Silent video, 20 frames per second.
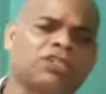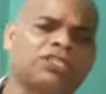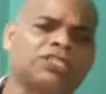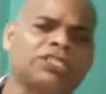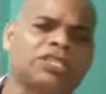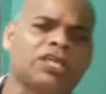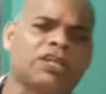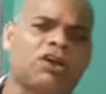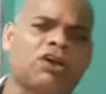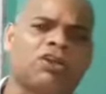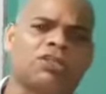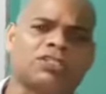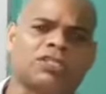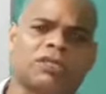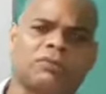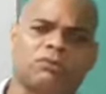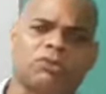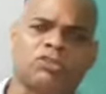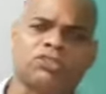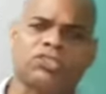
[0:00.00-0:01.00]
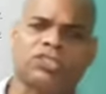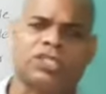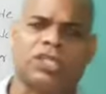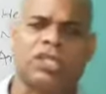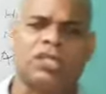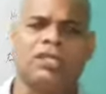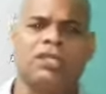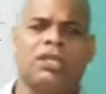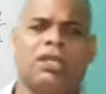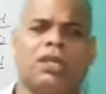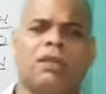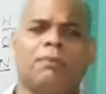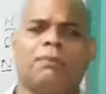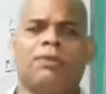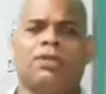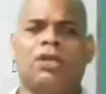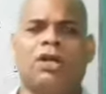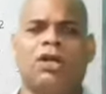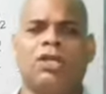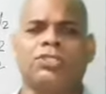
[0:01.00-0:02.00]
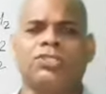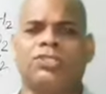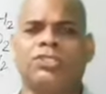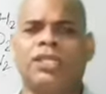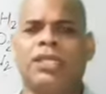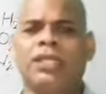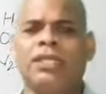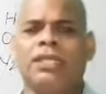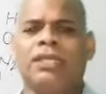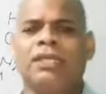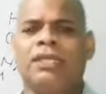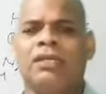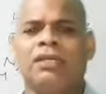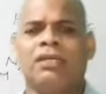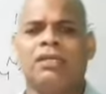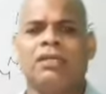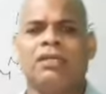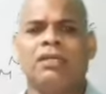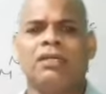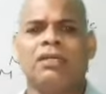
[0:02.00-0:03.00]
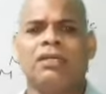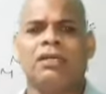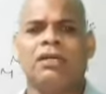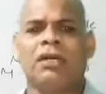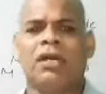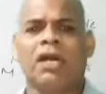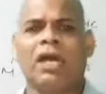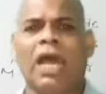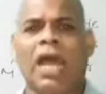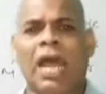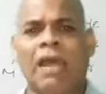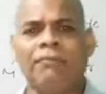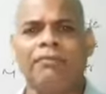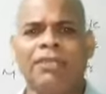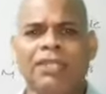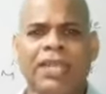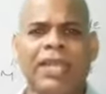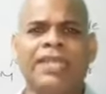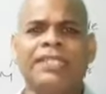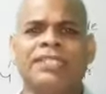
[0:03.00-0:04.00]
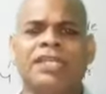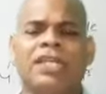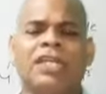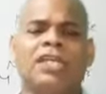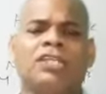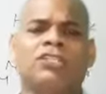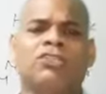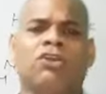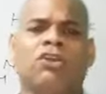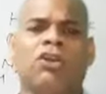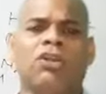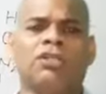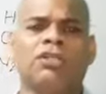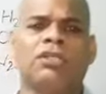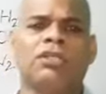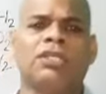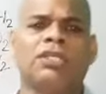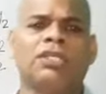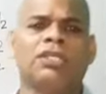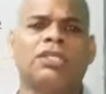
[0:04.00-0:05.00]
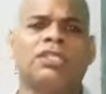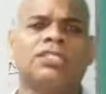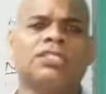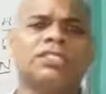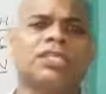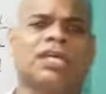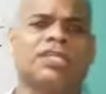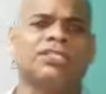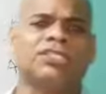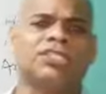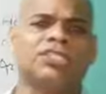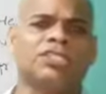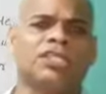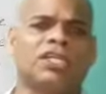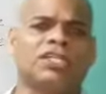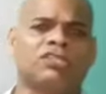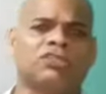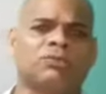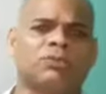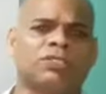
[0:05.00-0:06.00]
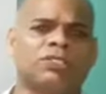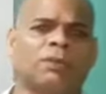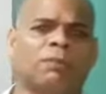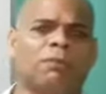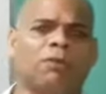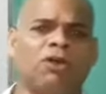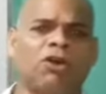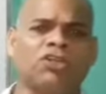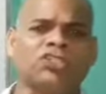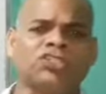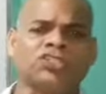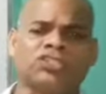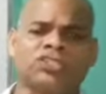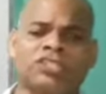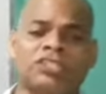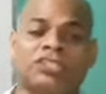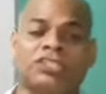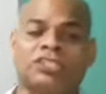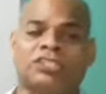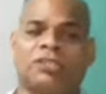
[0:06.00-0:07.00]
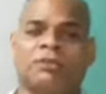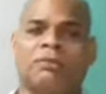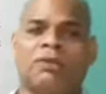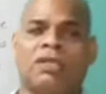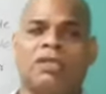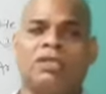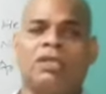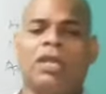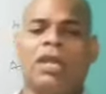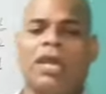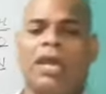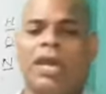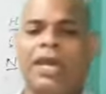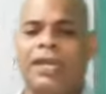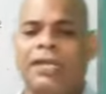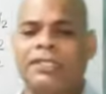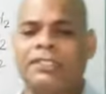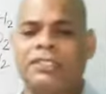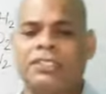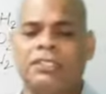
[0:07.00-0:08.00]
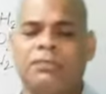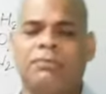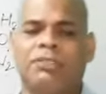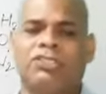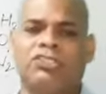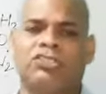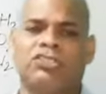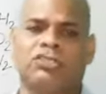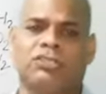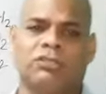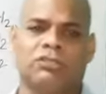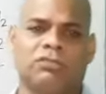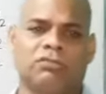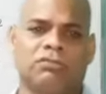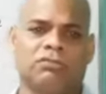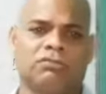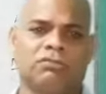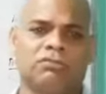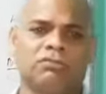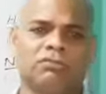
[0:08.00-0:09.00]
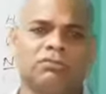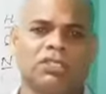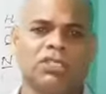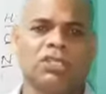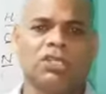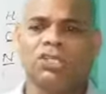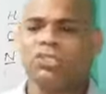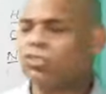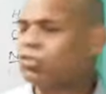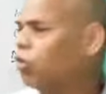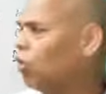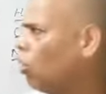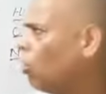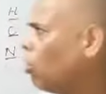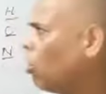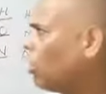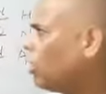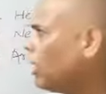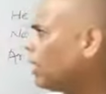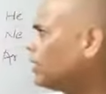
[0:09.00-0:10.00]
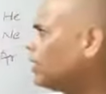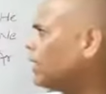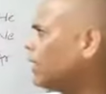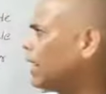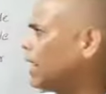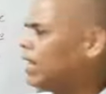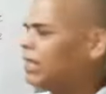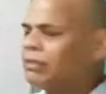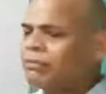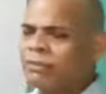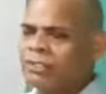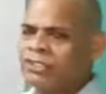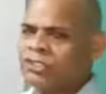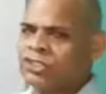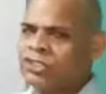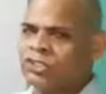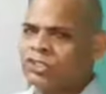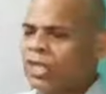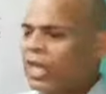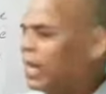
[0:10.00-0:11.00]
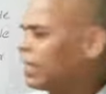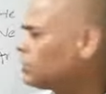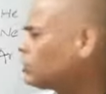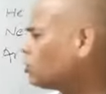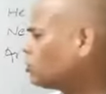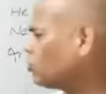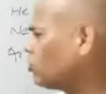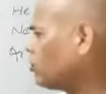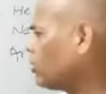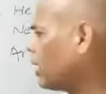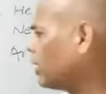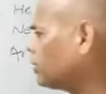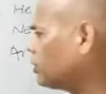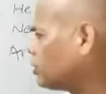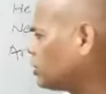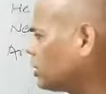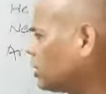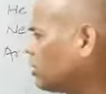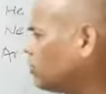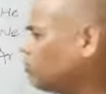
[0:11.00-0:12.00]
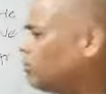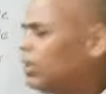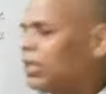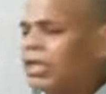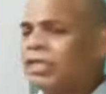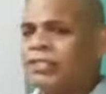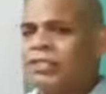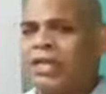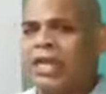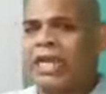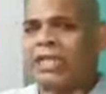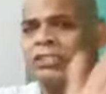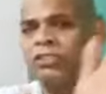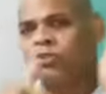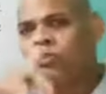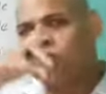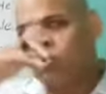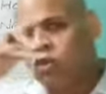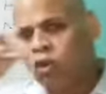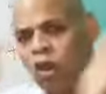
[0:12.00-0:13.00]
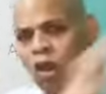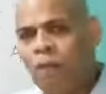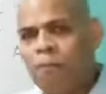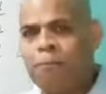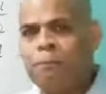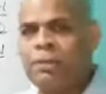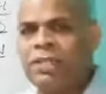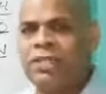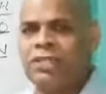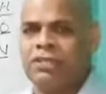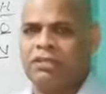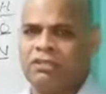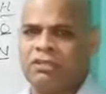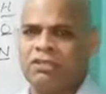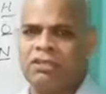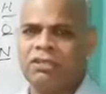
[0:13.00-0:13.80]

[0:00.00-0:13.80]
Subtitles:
in their outermost shell, because having 8 electron is considered to be the most stable arrangement. So all other elements try to copy